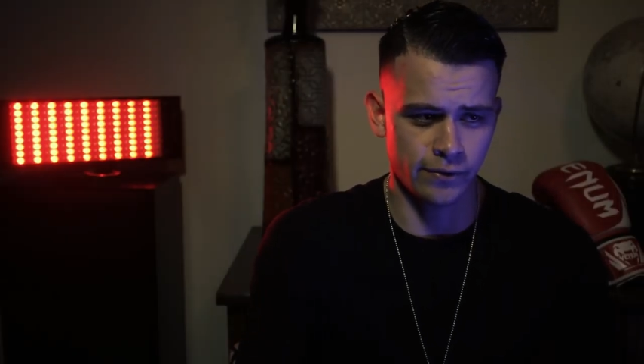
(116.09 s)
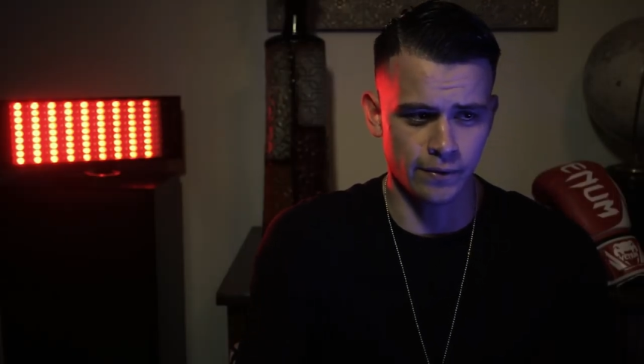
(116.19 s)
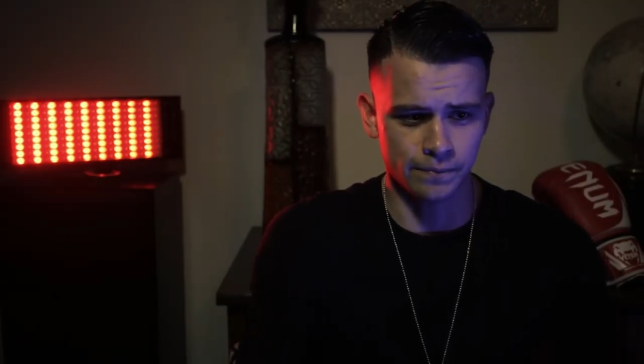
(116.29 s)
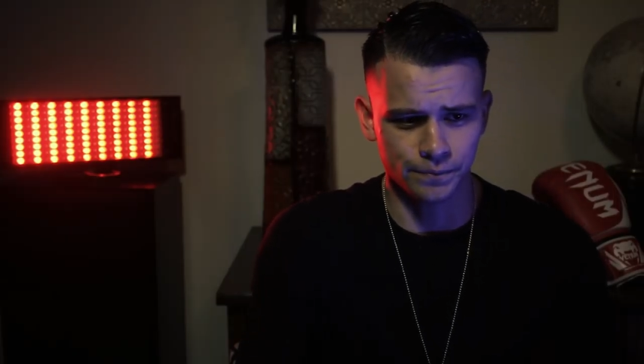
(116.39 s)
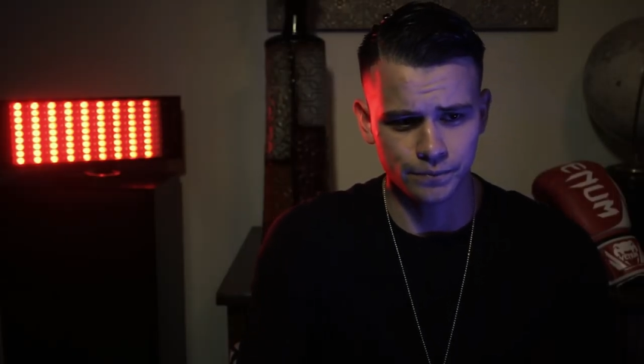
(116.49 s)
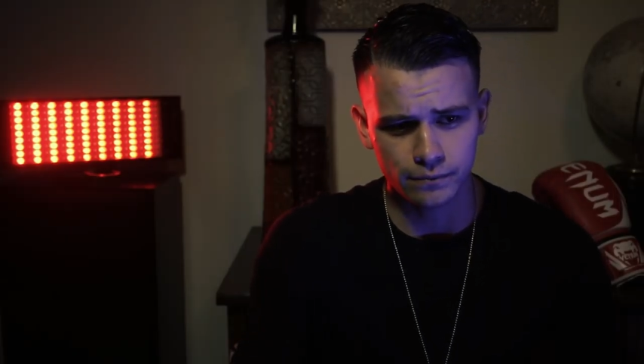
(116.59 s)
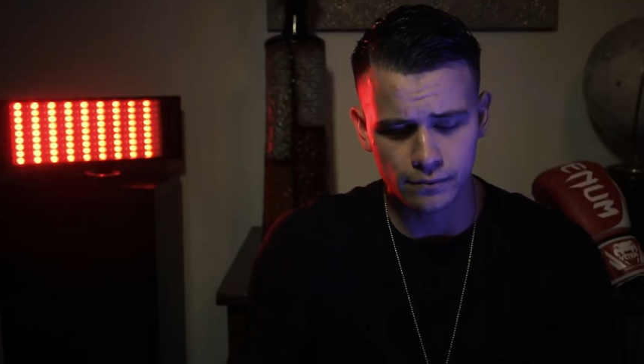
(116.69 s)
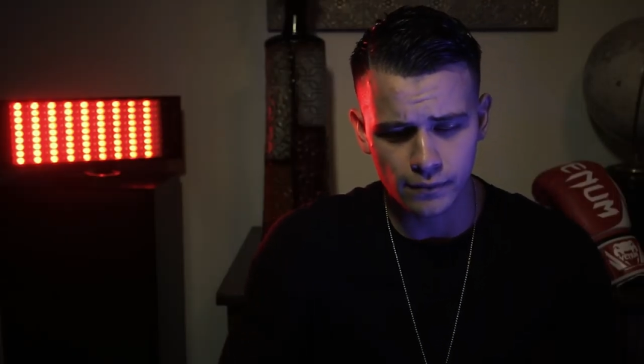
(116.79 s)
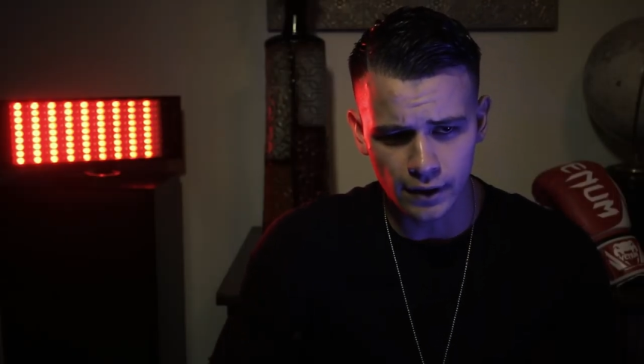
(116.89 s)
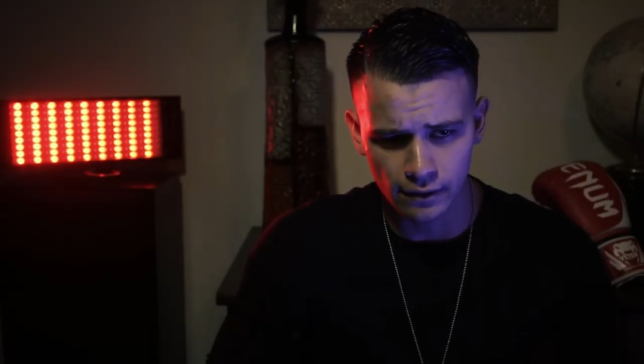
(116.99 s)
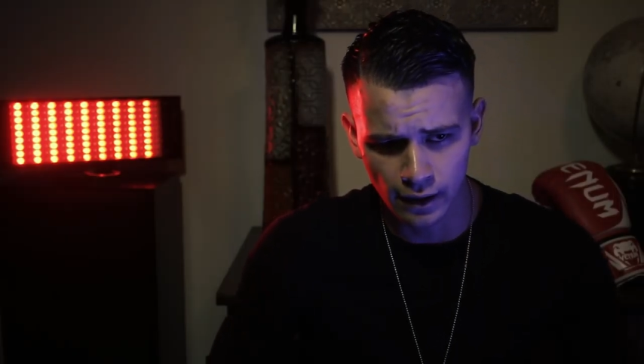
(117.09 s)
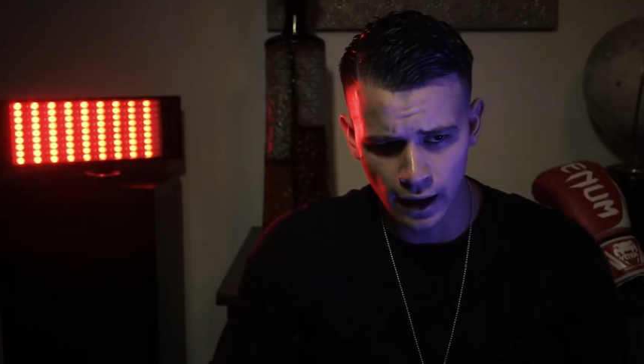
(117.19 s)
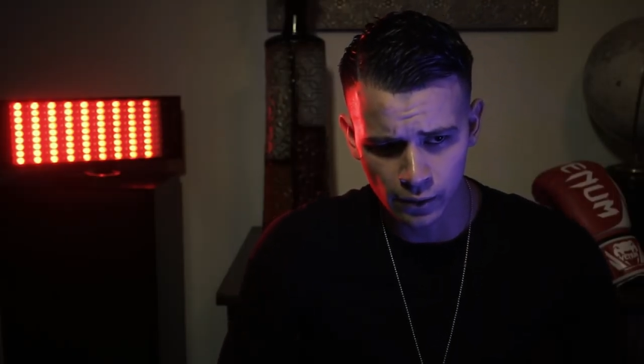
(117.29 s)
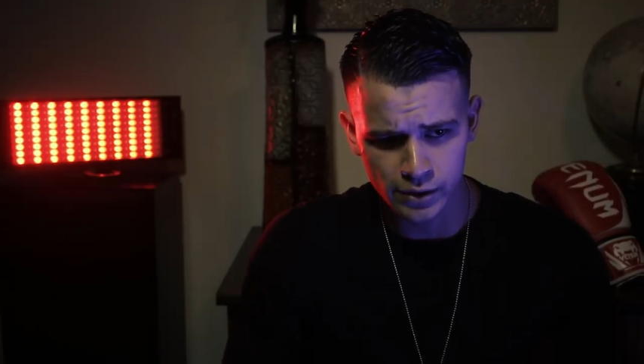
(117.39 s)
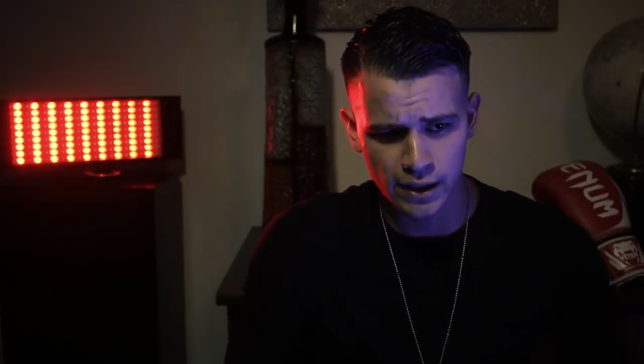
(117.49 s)
And
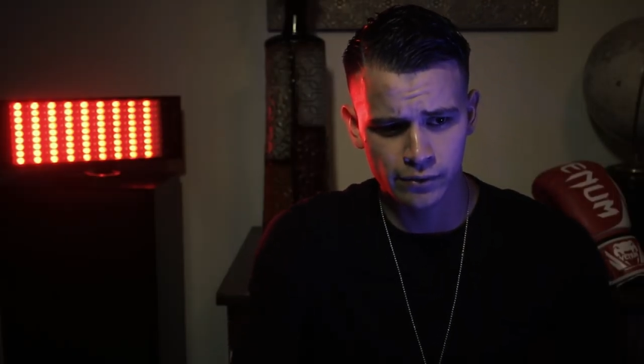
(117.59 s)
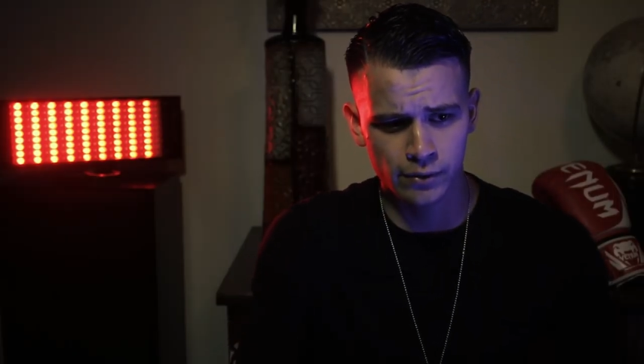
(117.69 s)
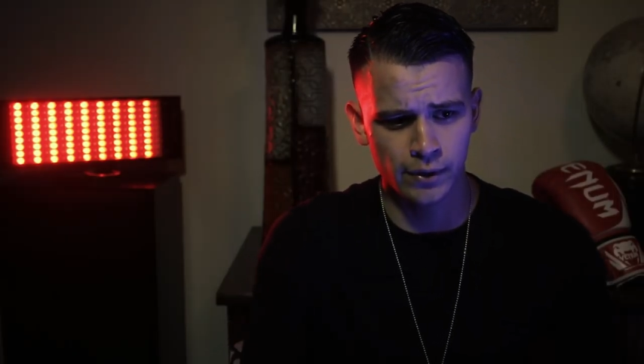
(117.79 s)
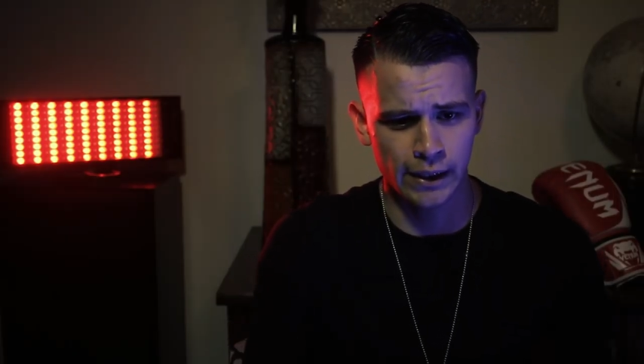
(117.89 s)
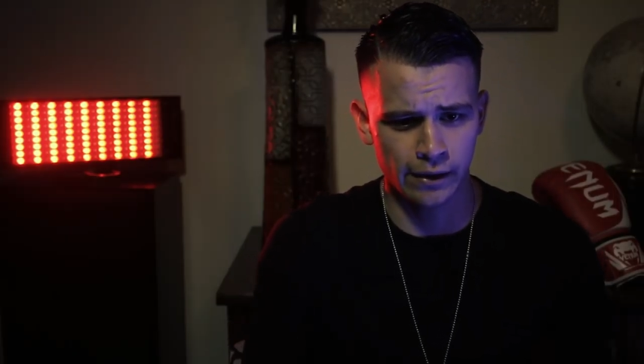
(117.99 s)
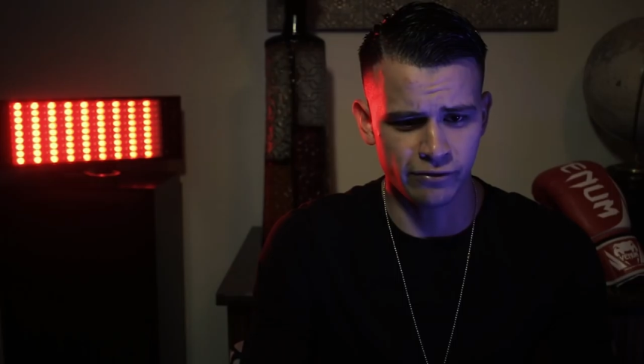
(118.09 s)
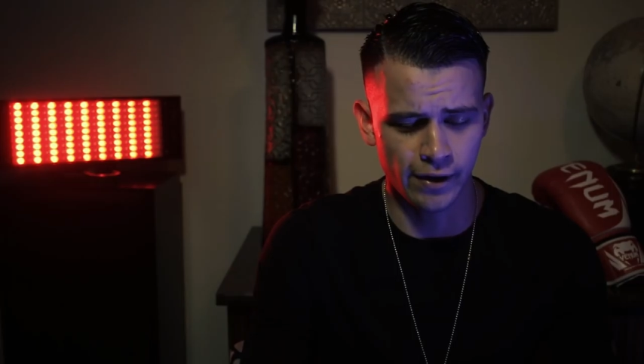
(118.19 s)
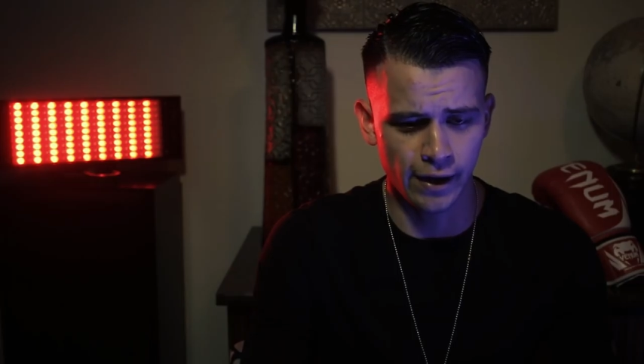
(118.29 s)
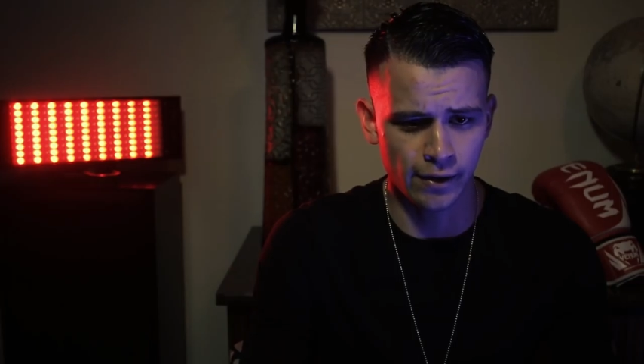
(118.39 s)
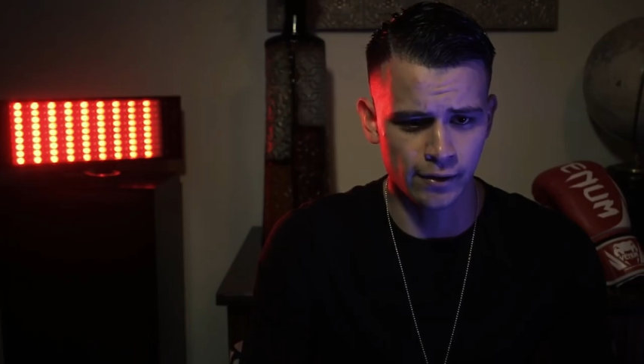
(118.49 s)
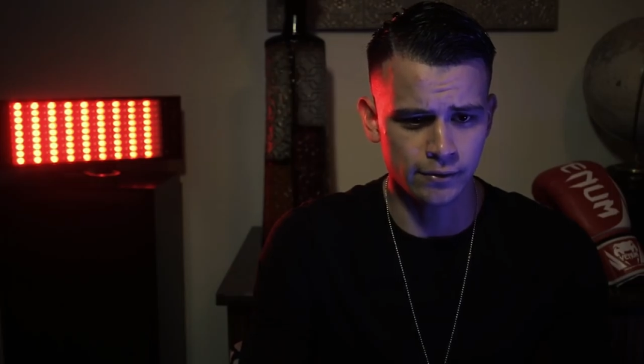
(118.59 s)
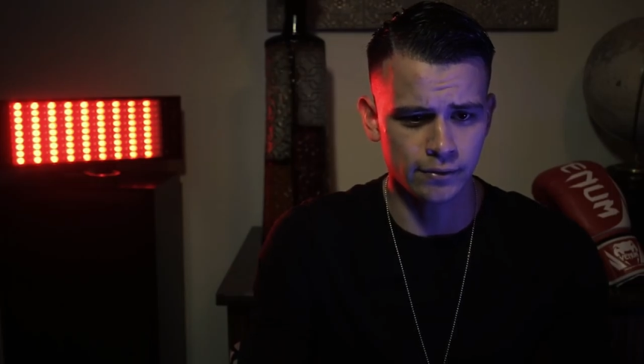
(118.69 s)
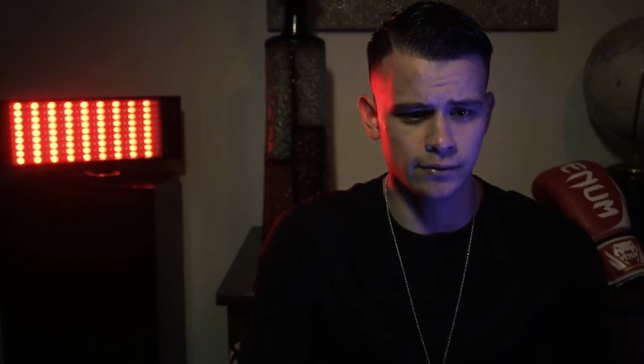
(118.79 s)
I was never really a fighter